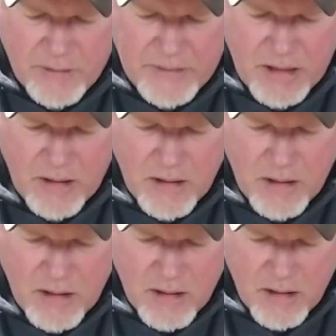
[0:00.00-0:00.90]
dummy?
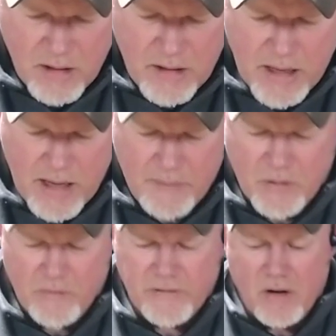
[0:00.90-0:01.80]
You had it
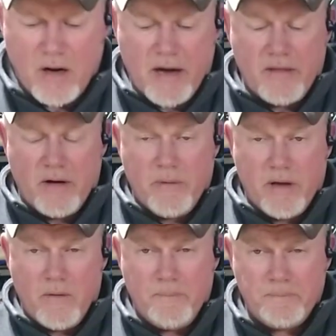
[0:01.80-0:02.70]
perfect. All right, there we
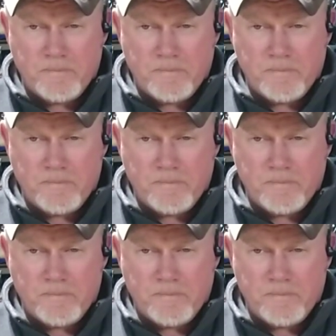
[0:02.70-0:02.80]
go.